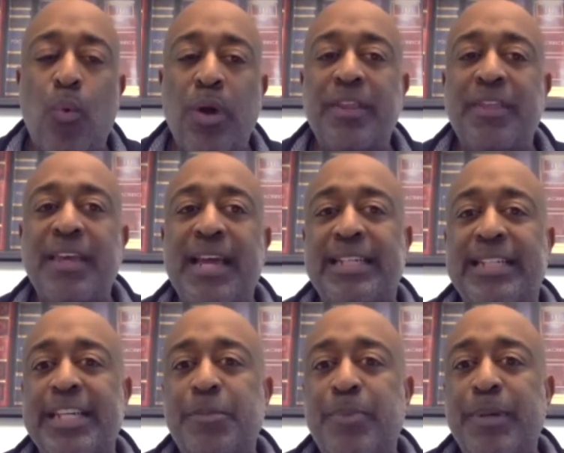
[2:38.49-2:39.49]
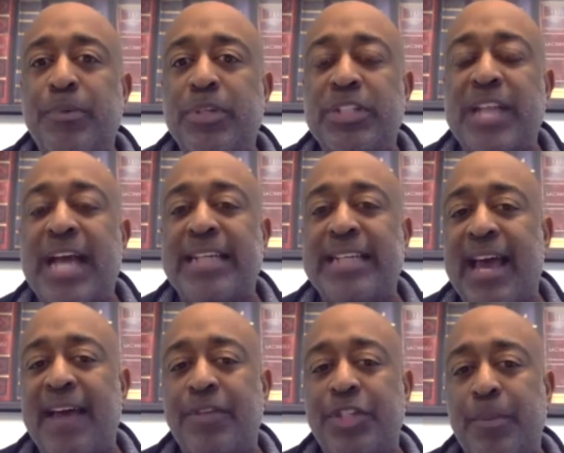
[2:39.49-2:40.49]
one thing I teach people is not to
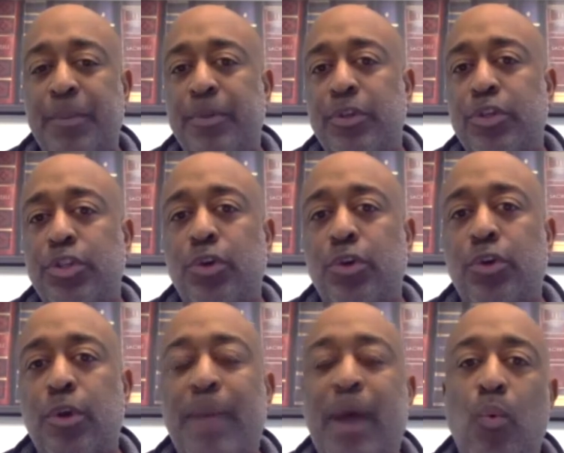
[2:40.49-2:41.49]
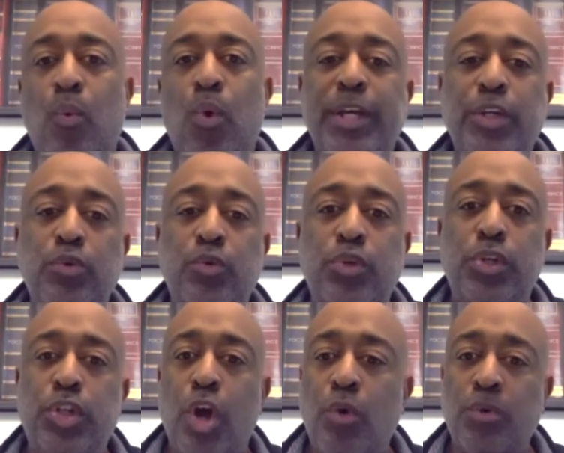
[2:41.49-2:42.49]
have a chip on their shoulder about what you
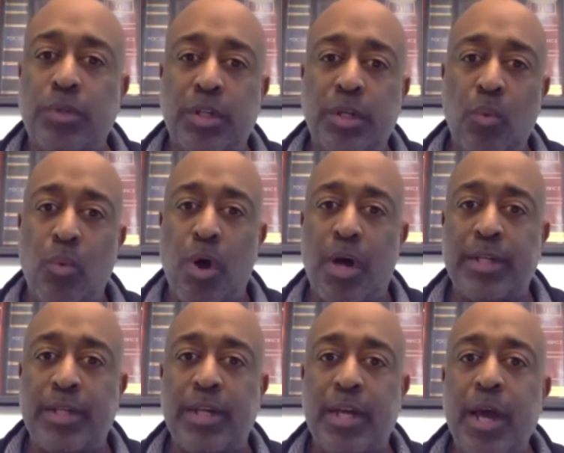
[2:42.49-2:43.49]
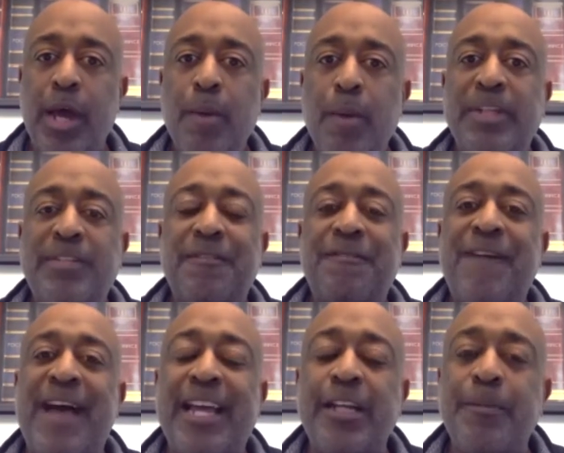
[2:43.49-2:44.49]
don't want, but to
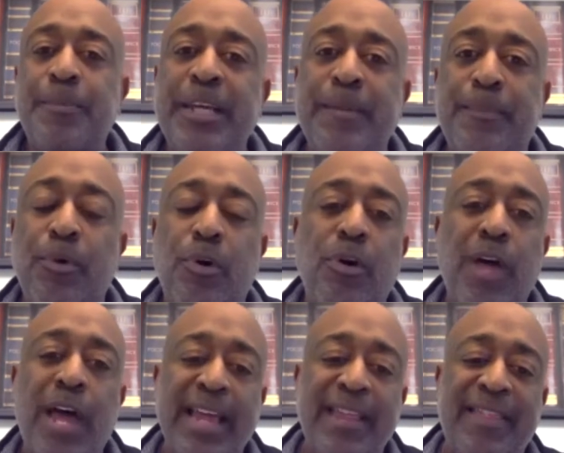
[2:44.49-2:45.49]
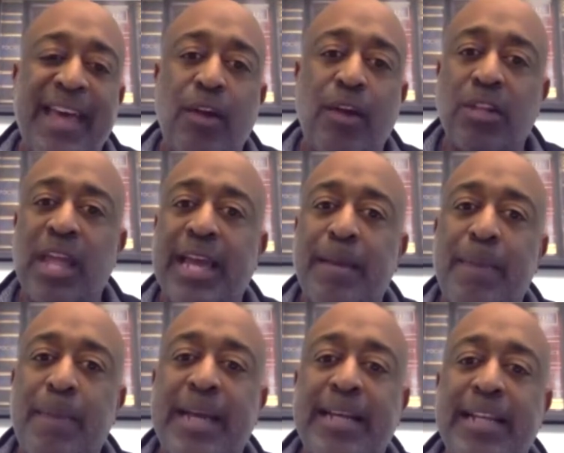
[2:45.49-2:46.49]
find people that are
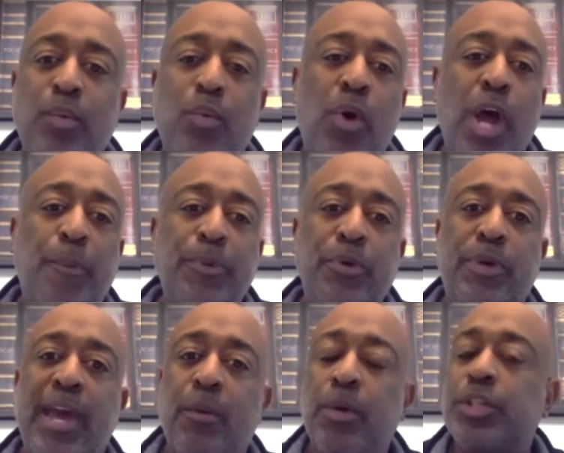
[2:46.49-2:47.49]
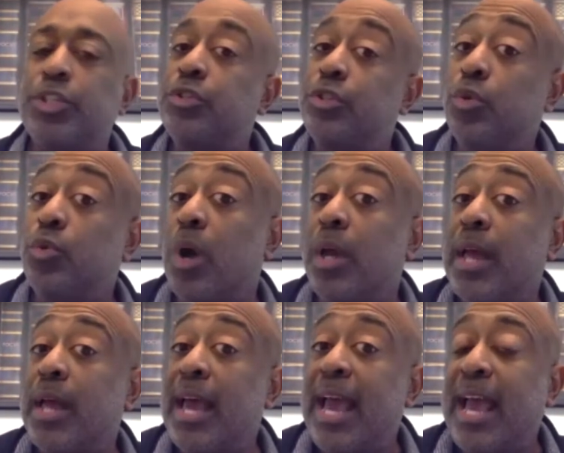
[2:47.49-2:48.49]
like-minded that will help you get what you do want.